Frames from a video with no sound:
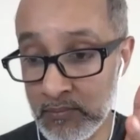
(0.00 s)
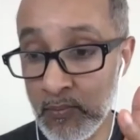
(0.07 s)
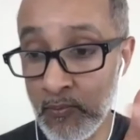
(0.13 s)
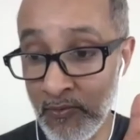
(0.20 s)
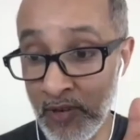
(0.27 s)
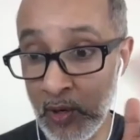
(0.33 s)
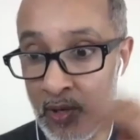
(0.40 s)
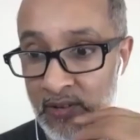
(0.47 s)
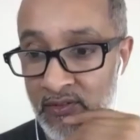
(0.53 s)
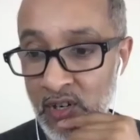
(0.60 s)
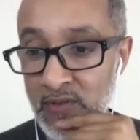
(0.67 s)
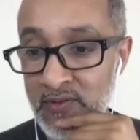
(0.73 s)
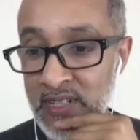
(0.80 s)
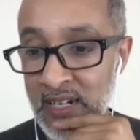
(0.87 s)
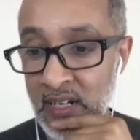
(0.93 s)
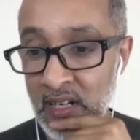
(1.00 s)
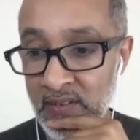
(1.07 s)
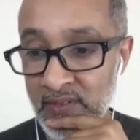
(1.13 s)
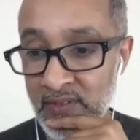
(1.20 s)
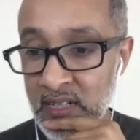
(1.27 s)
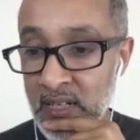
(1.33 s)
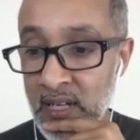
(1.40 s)
very evolved and
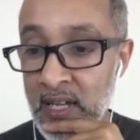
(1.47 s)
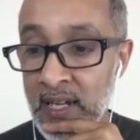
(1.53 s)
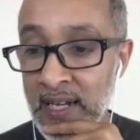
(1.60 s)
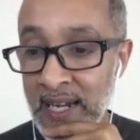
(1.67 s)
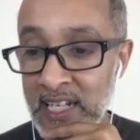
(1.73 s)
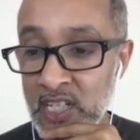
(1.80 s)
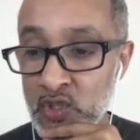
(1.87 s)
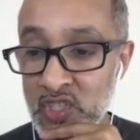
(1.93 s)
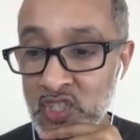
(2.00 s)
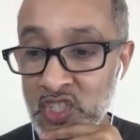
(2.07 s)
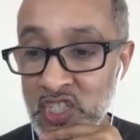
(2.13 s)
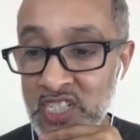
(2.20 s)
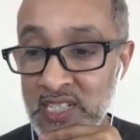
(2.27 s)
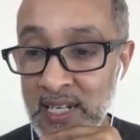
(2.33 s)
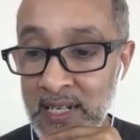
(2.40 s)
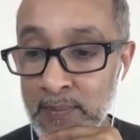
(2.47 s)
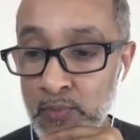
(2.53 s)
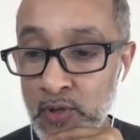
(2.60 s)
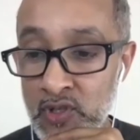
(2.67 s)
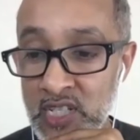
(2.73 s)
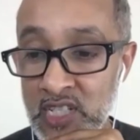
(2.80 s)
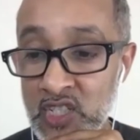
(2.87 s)
loving. Can you suggest any
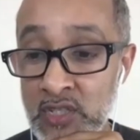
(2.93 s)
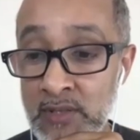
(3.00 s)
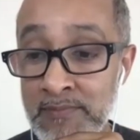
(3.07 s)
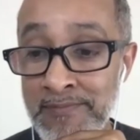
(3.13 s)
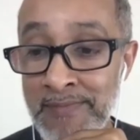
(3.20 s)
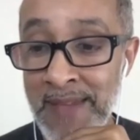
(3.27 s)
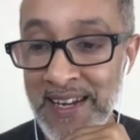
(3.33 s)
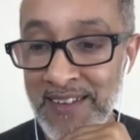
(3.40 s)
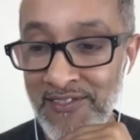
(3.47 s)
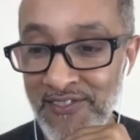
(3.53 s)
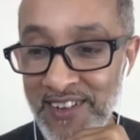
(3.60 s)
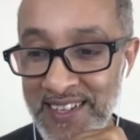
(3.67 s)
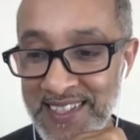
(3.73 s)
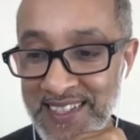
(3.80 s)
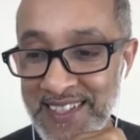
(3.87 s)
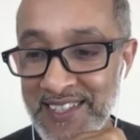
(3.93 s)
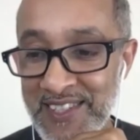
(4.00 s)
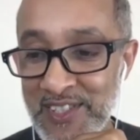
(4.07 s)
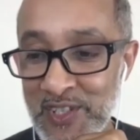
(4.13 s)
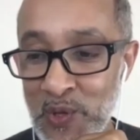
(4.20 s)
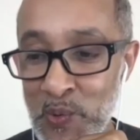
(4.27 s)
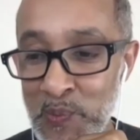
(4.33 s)
process to manifest a
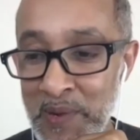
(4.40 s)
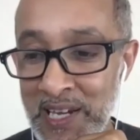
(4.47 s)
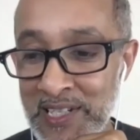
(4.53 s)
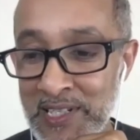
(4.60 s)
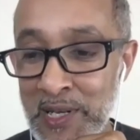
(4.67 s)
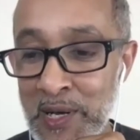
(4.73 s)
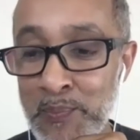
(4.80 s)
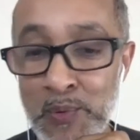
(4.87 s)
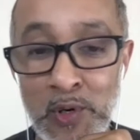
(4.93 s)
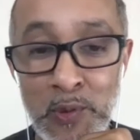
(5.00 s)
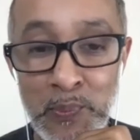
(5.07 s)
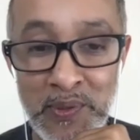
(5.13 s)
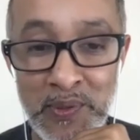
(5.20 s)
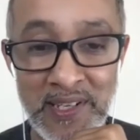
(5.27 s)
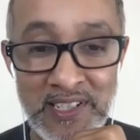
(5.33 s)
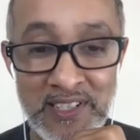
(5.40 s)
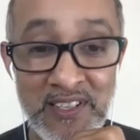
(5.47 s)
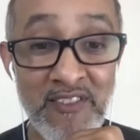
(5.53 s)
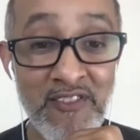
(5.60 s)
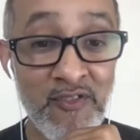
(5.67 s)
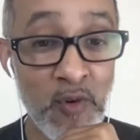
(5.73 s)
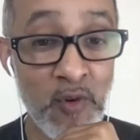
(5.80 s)
soulmate appropriate
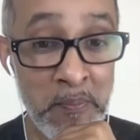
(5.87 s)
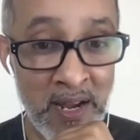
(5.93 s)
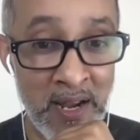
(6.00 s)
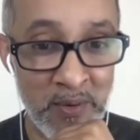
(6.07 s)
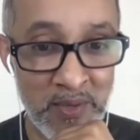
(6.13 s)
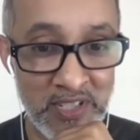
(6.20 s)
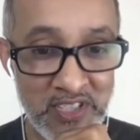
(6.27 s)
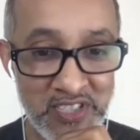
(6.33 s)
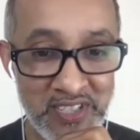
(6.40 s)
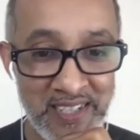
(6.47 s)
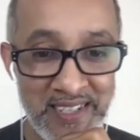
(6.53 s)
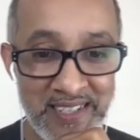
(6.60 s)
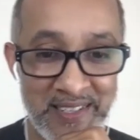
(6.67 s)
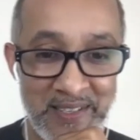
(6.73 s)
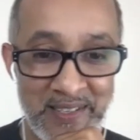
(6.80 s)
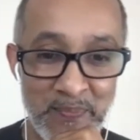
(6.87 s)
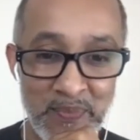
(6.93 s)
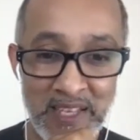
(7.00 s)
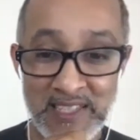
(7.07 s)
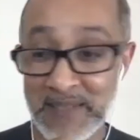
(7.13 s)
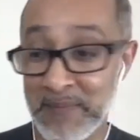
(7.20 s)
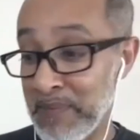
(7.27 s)
for marriage?
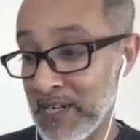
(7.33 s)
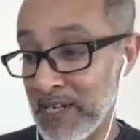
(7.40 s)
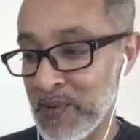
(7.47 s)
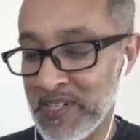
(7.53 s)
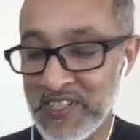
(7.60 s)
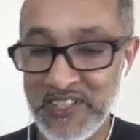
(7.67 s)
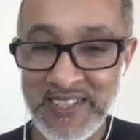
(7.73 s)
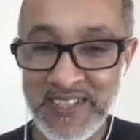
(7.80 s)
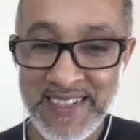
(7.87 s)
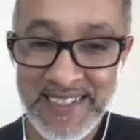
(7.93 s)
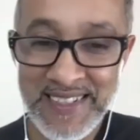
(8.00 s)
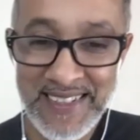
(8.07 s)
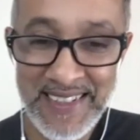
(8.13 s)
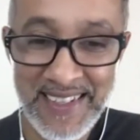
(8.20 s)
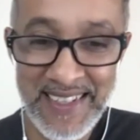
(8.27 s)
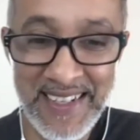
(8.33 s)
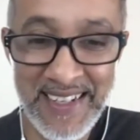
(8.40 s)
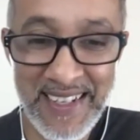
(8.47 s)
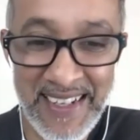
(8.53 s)
That's a big question you